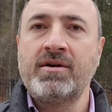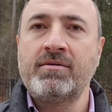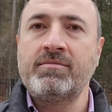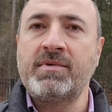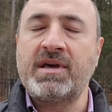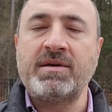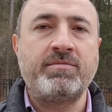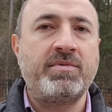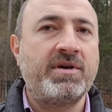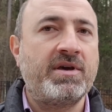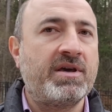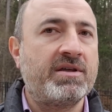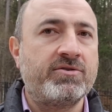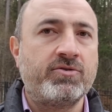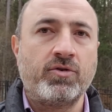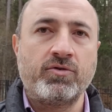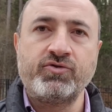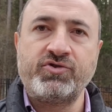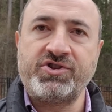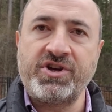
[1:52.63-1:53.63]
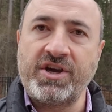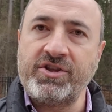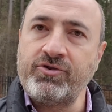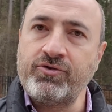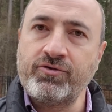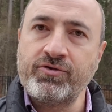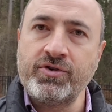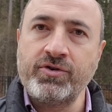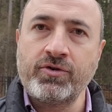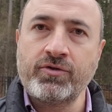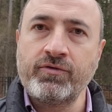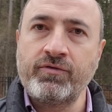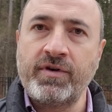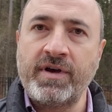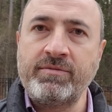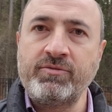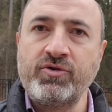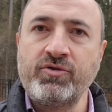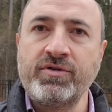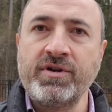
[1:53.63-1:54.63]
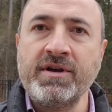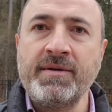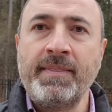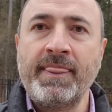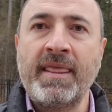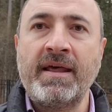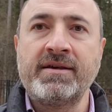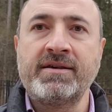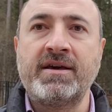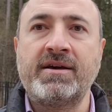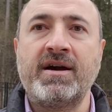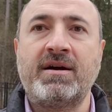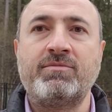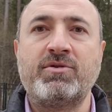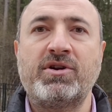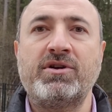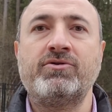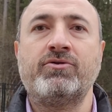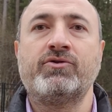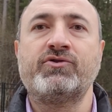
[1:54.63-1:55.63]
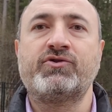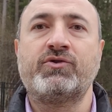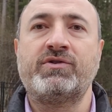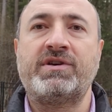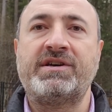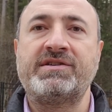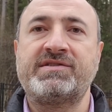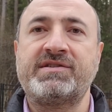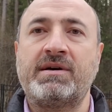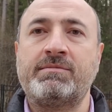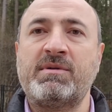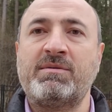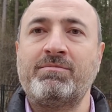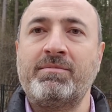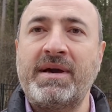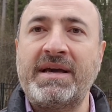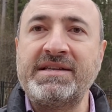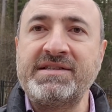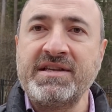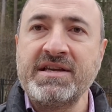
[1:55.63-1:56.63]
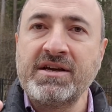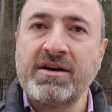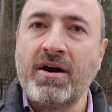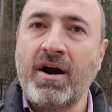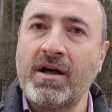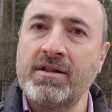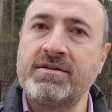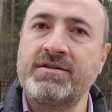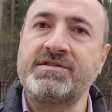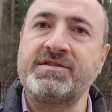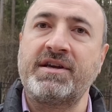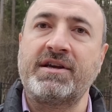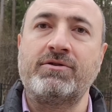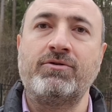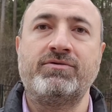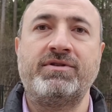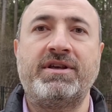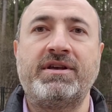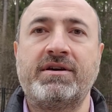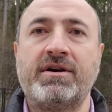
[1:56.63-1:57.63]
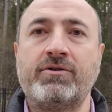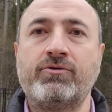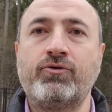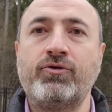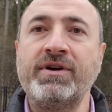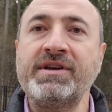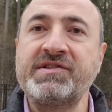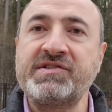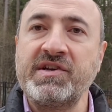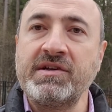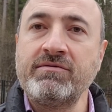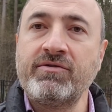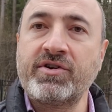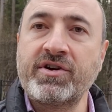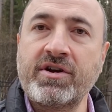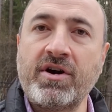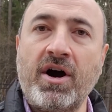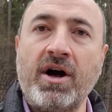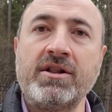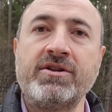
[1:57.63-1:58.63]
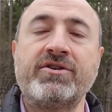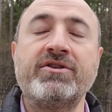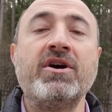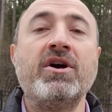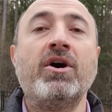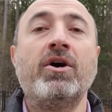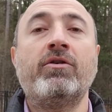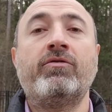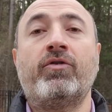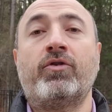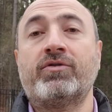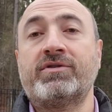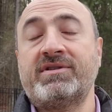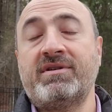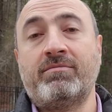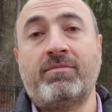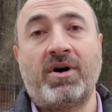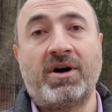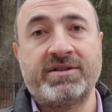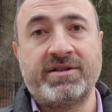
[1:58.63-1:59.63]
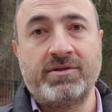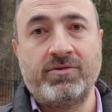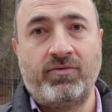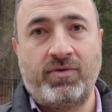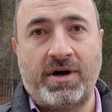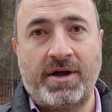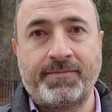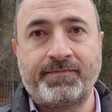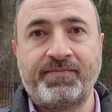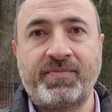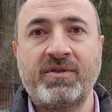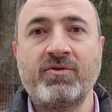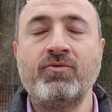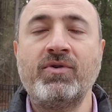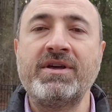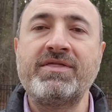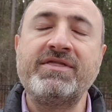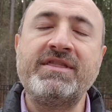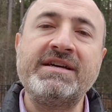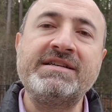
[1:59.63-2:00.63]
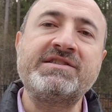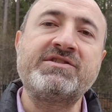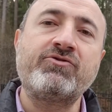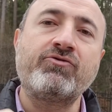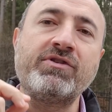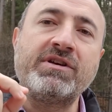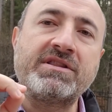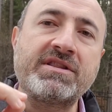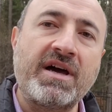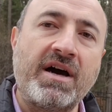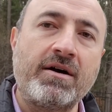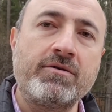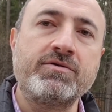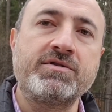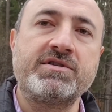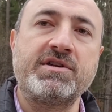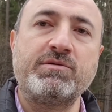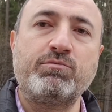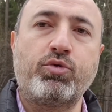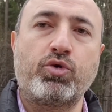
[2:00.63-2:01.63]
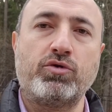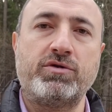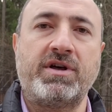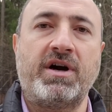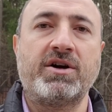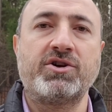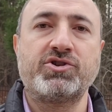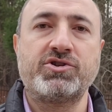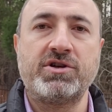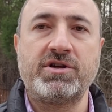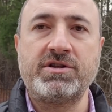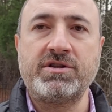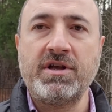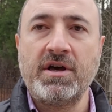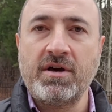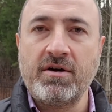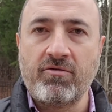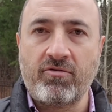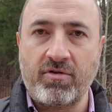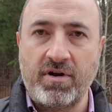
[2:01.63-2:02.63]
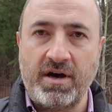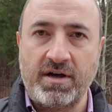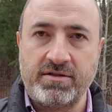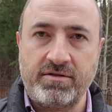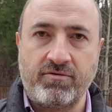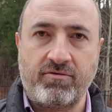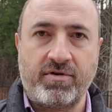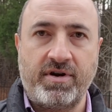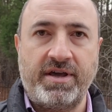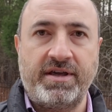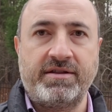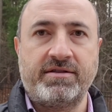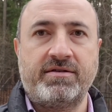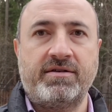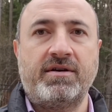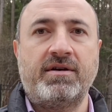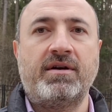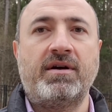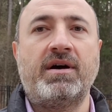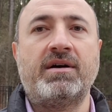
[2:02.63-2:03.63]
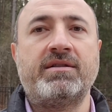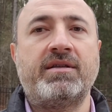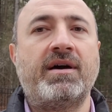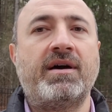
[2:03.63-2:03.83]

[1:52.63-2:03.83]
maybe end of January or February. Giga Berlin also has some amazing colors, including a quicksilver color for the Model Y. With this 3,000 production run rate and